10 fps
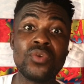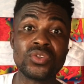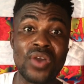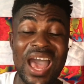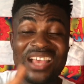
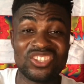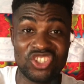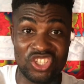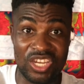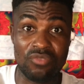water I
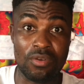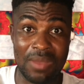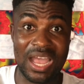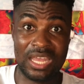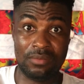share with
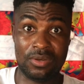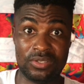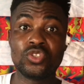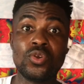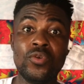my animals.
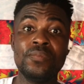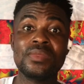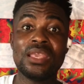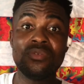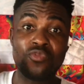So
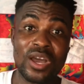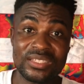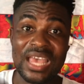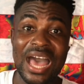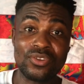
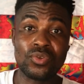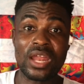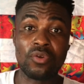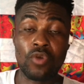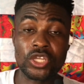once I know that
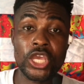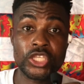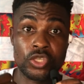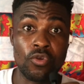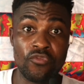the water
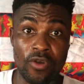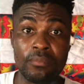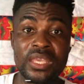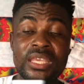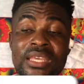is good for
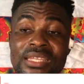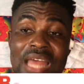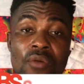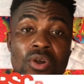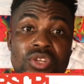me,
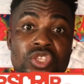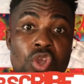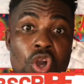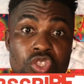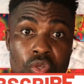that water is
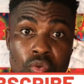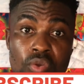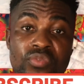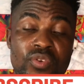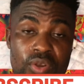also
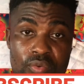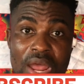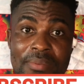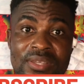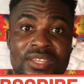good for the
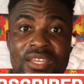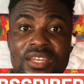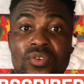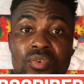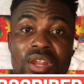rabbit.
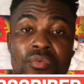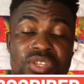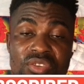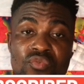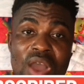The only
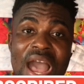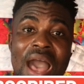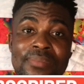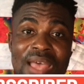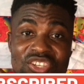reason why
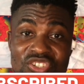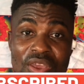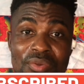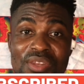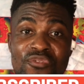I'm not
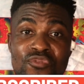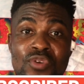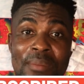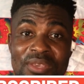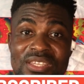sharing the food
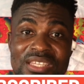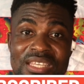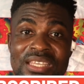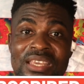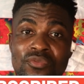I'm
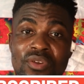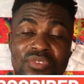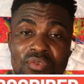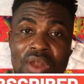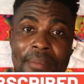eating with
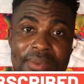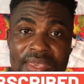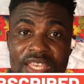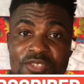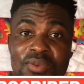the
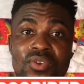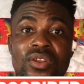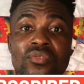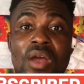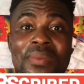rabbit is because
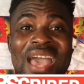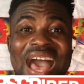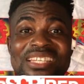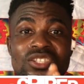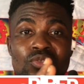the rabbit
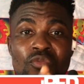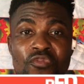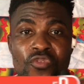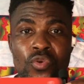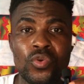has its own
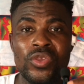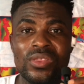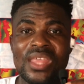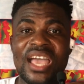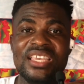food
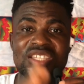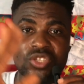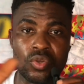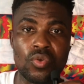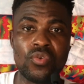that is
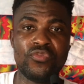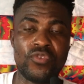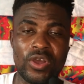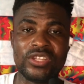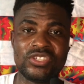good
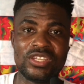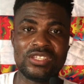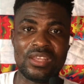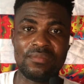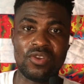for the
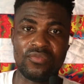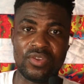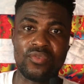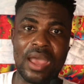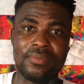system of
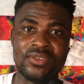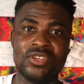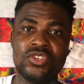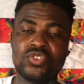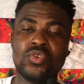the rabbit.
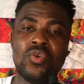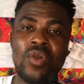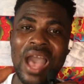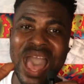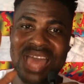So
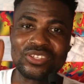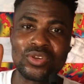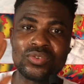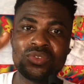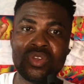I
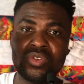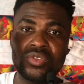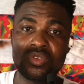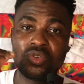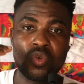don't
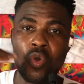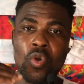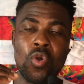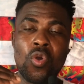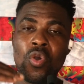
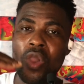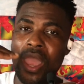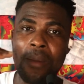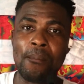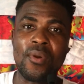go
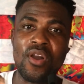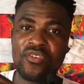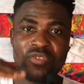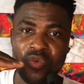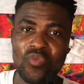
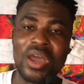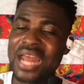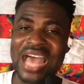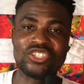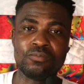above what
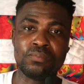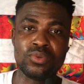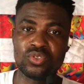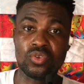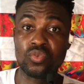I'm
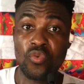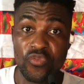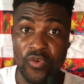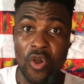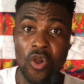supposed to do
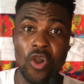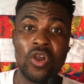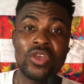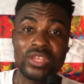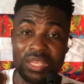for
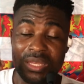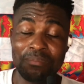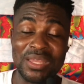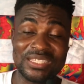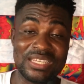her in
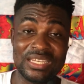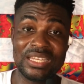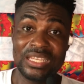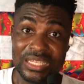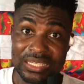
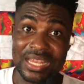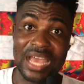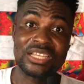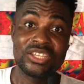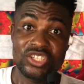maintaining
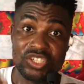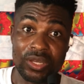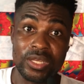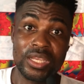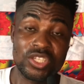that
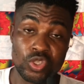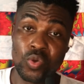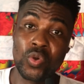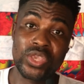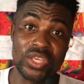she is
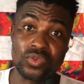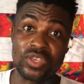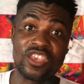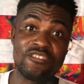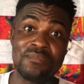okay to
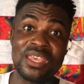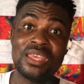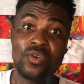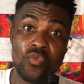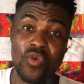give
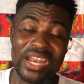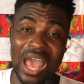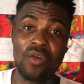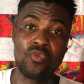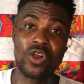me what
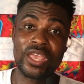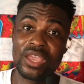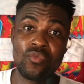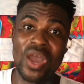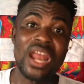I want.
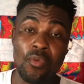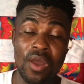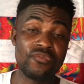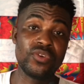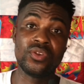And what I
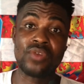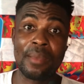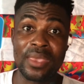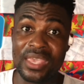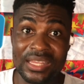want from the
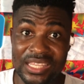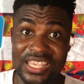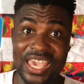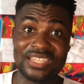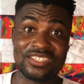rabbit is
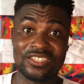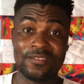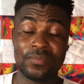kids.